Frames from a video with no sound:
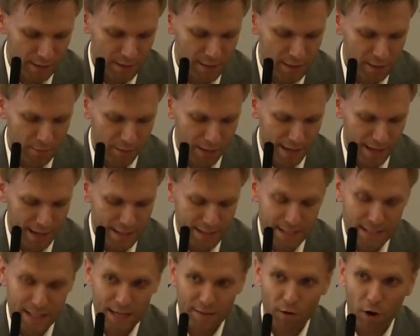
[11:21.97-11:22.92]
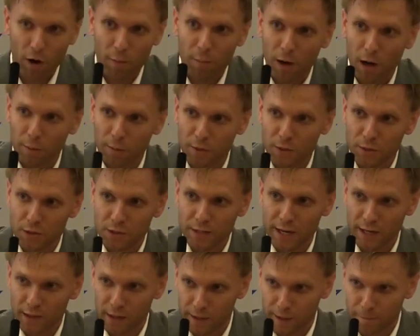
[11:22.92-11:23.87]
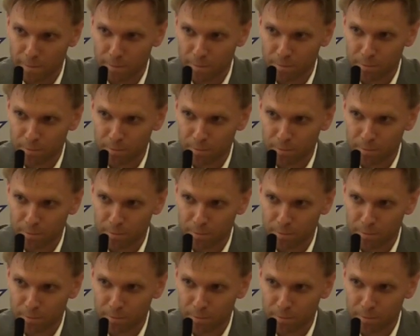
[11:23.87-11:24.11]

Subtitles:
and the DemGaz, they have all published daily.